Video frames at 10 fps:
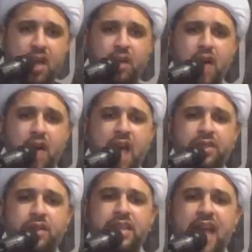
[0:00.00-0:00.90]

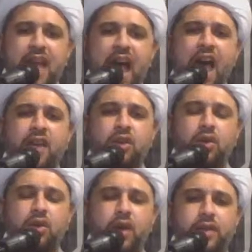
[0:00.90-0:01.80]
Rather, the
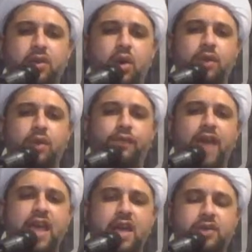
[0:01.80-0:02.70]
accurate
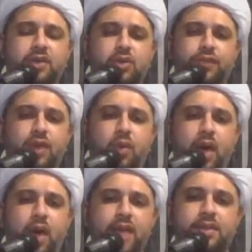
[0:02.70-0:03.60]
conveyance of the
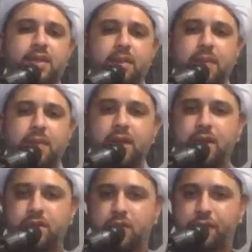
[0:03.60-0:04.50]
words and the
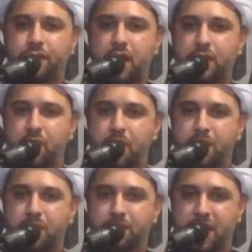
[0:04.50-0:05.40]
meanings of Ali
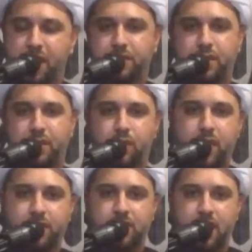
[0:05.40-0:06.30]
Muhammad behind their
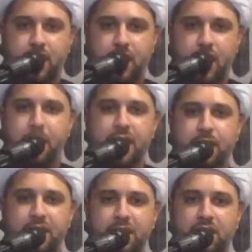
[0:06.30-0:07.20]
words.
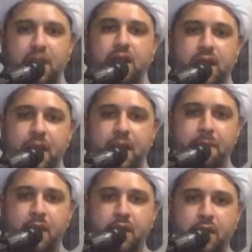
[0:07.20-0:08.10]
Aban ibn
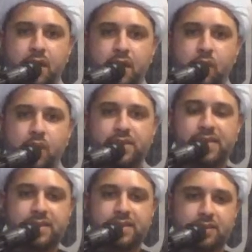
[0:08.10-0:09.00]
Taghlab
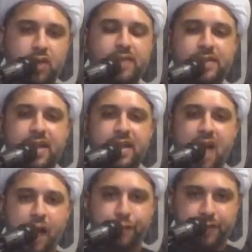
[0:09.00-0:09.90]
was distrusted.
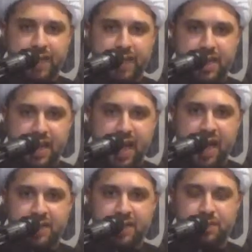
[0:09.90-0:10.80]
Aftin
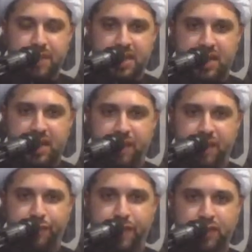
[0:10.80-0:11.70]
nas, meaning
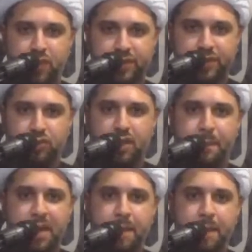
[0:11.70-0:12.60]
give fatwas to
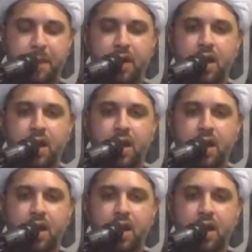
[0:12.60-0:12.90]
the people.